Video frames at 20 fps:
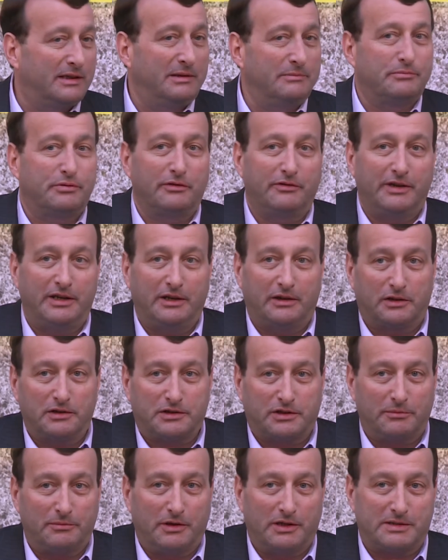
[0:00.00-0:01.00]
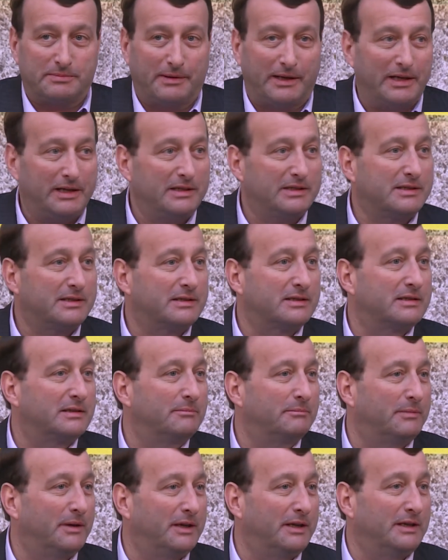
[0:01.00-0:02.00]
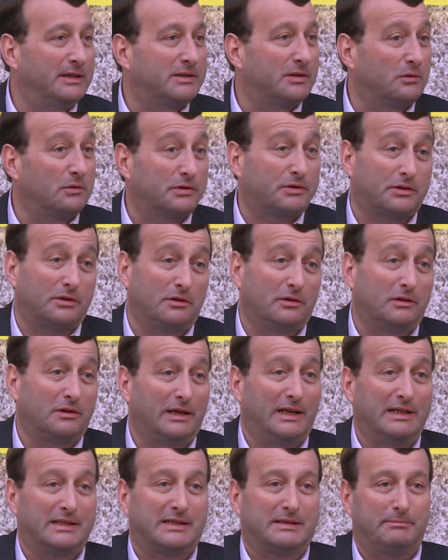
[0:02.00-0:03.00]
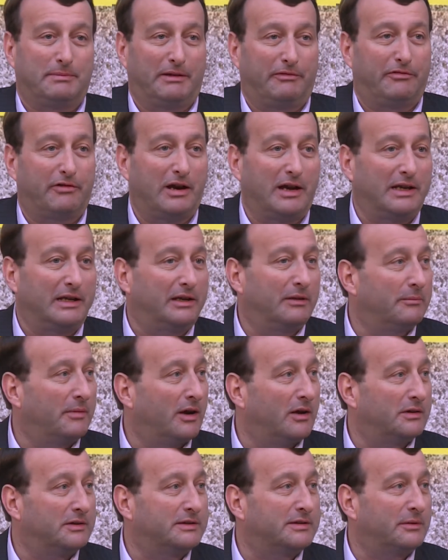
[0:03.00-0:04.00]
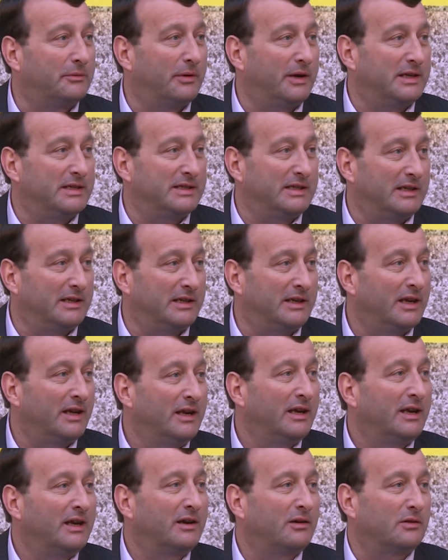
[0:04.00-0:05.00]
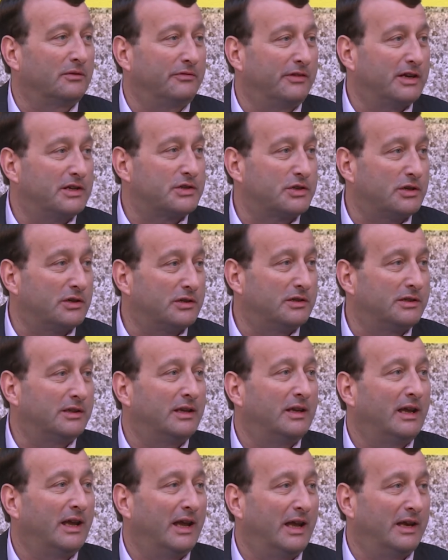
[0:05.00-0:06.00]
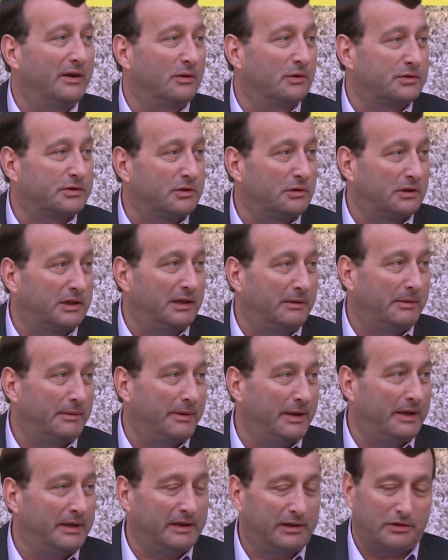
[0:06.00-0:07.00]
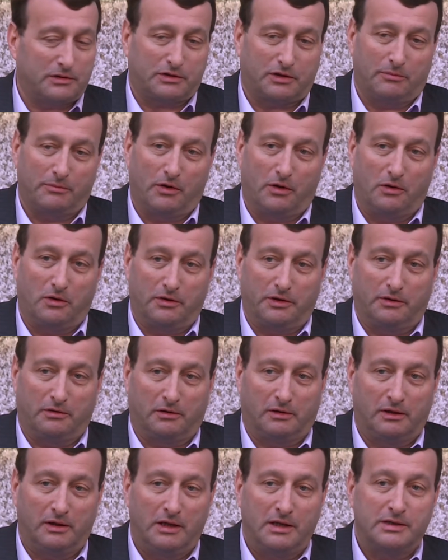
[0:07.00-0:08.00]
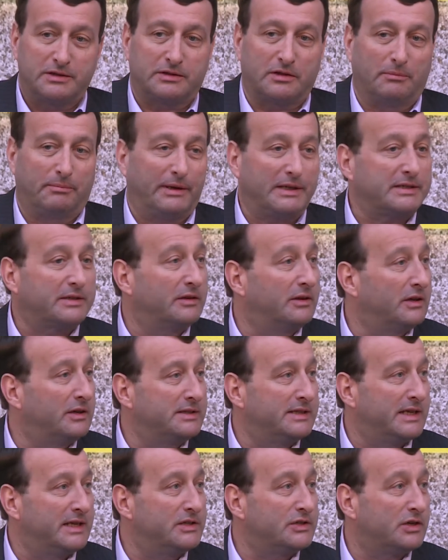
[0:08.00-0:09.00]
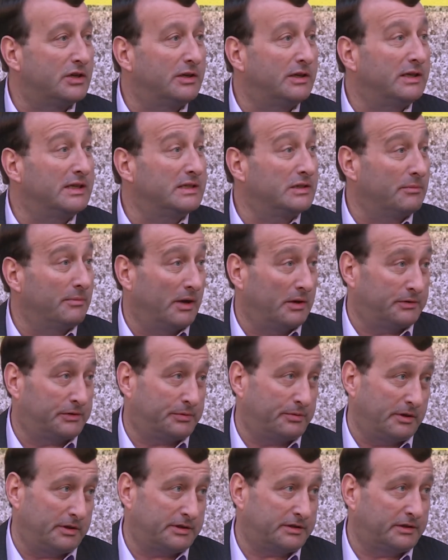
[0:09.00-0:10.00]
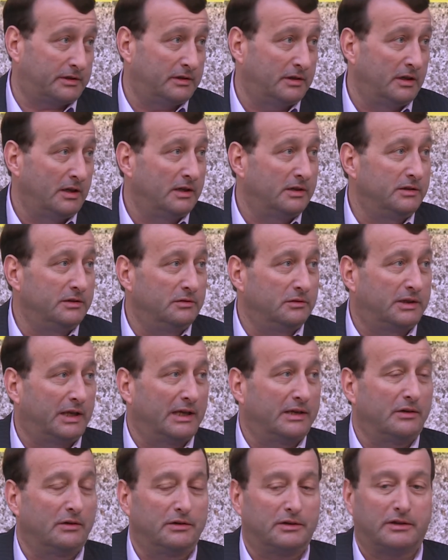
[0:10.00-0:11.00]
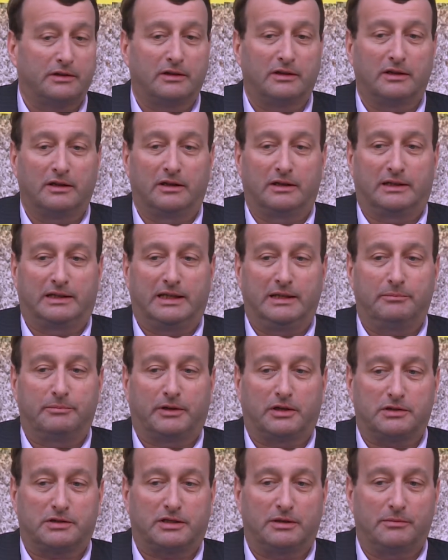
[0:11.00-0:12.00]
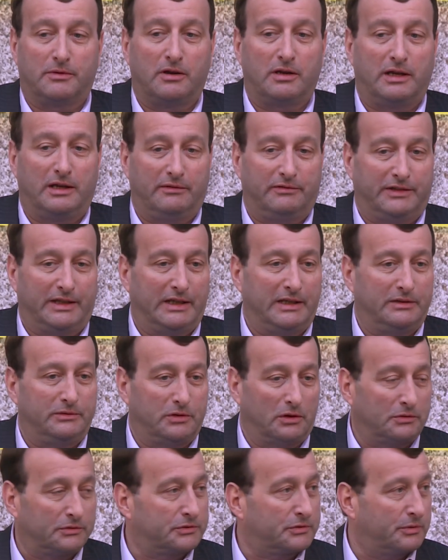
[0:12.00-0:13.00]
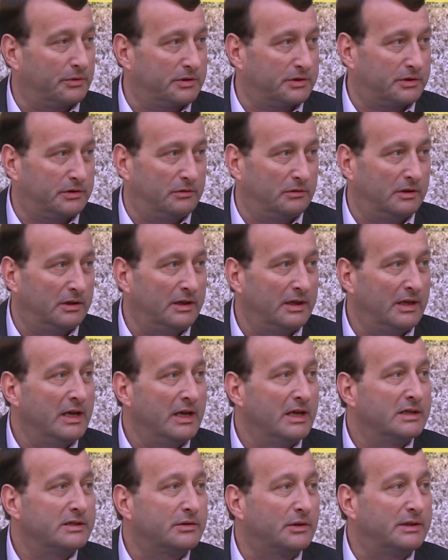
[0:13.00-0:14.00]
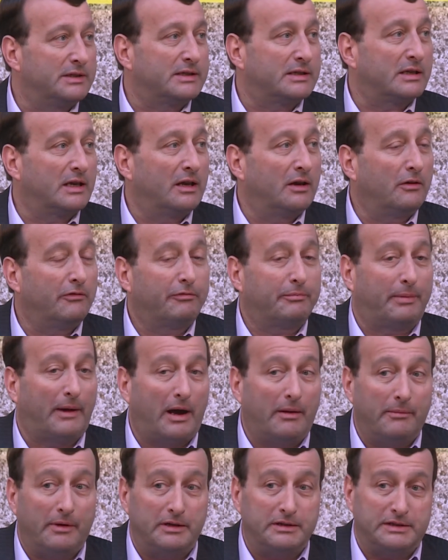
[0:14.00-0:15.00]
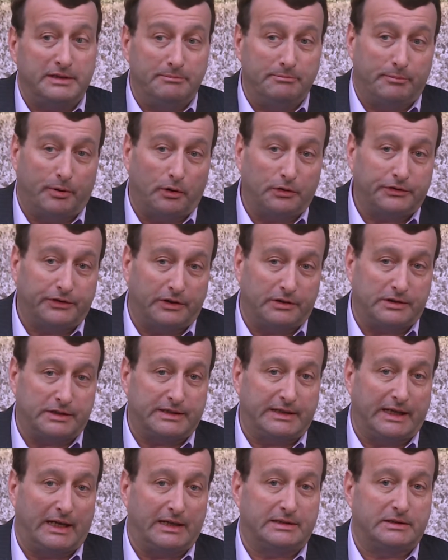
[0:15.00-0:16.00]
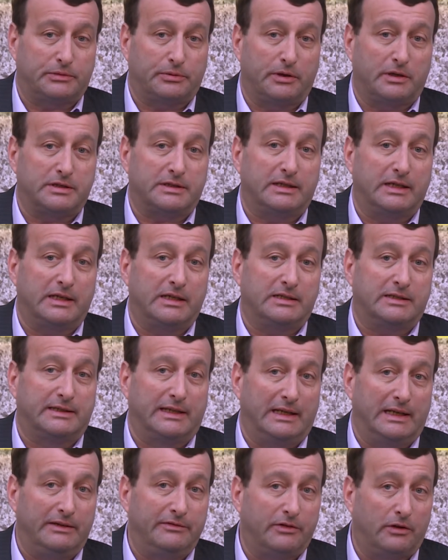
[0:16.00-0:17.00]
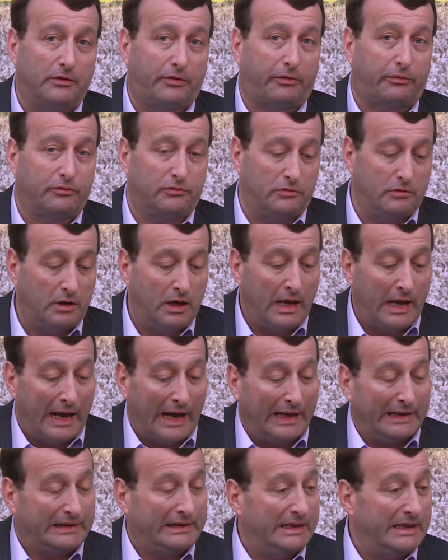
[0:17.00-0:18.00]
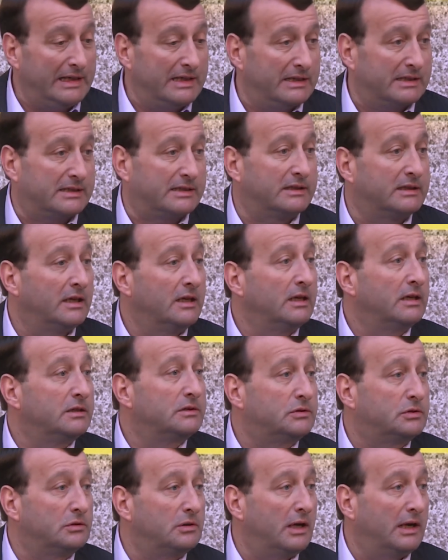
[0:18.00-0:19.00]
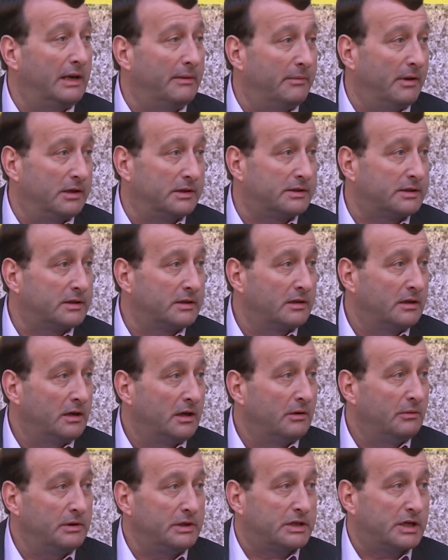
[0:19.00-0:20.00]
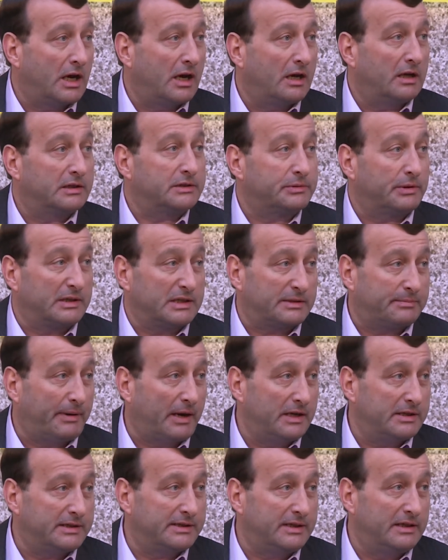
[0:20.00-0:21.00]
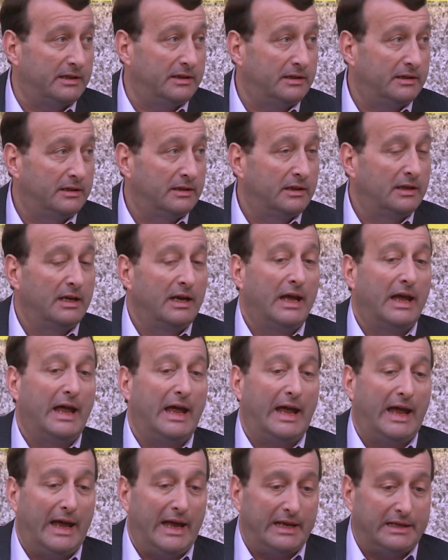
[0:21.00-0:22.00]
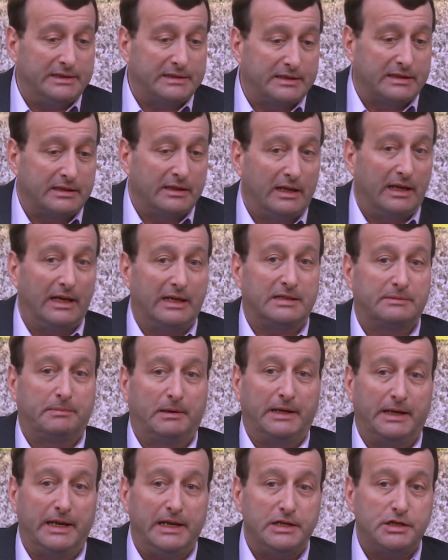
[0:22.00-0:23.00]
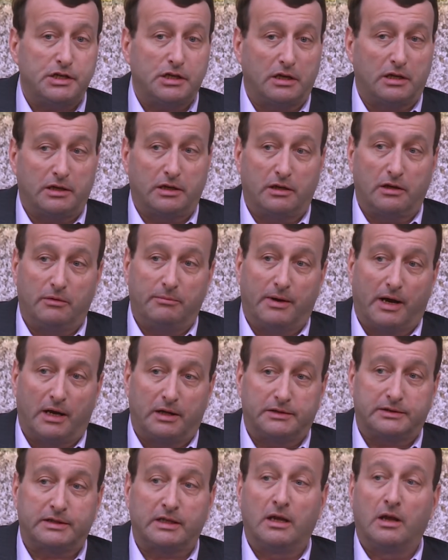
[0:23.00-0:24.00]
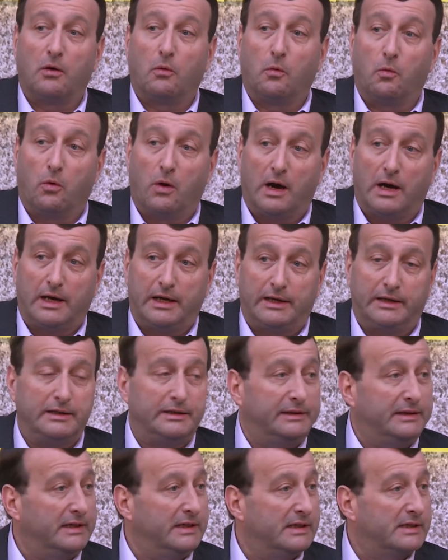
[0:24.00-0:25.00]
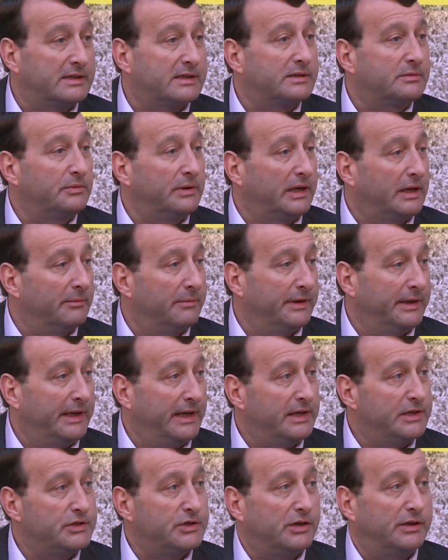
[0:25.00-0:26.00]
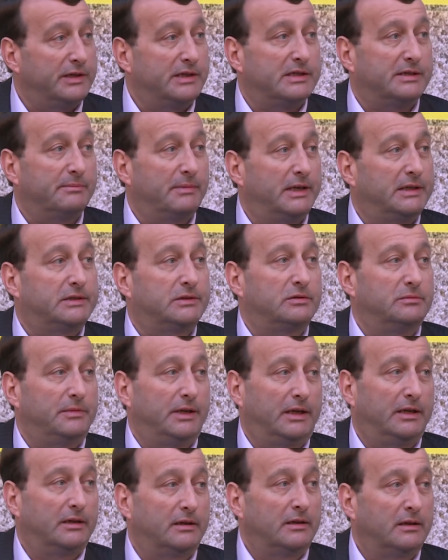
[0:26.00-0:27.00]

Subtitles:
improving the customer experience, but it's also, let's be frank, about raising conversion and also keeping customer loyal. So personalization is about trust. You cannot keep customer if they don't trust you. So it's of paramount importance that trust is delivered through at least two elements, which are transparency and explanation about why this recommendation is made to me.